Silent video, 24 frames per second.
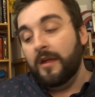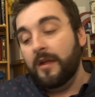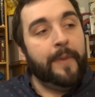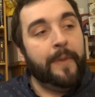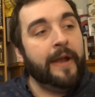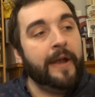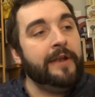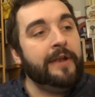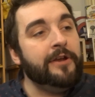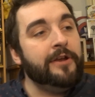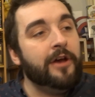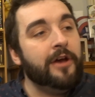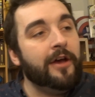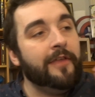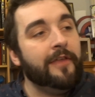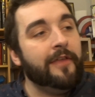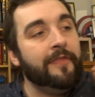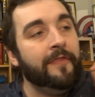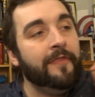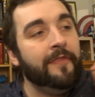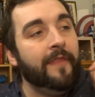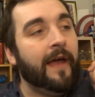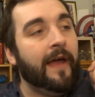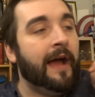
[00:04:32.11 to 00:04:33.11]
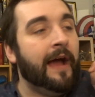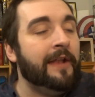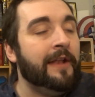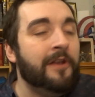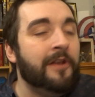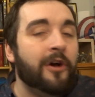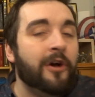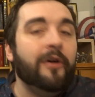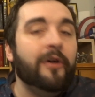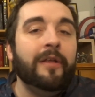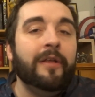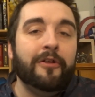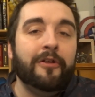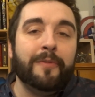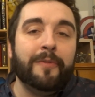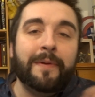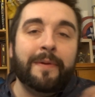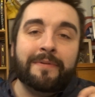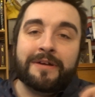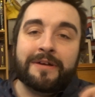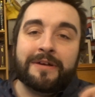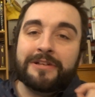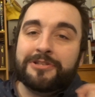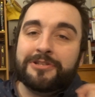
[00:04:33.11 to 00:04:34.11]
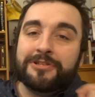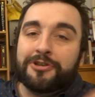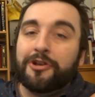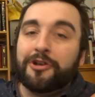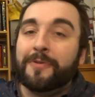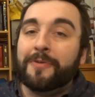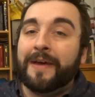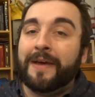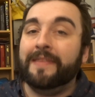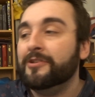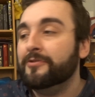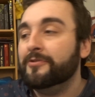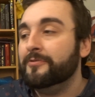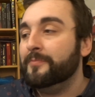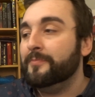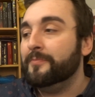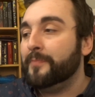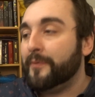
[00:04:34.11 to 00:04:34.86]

But I know a lot of people are concerned about the